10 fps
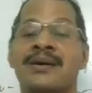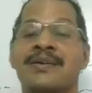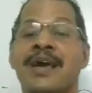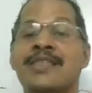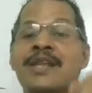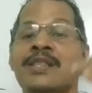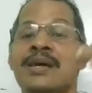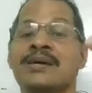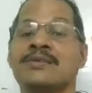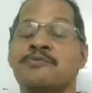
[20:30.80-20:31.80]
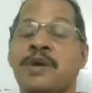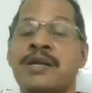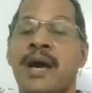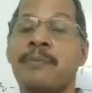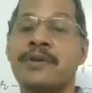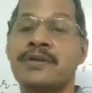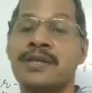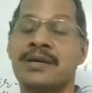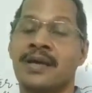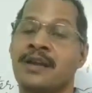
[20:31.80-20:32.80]
neither the what happened to
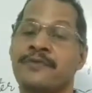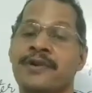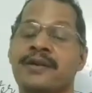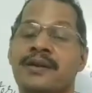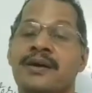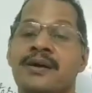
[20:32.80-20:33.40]
the elephant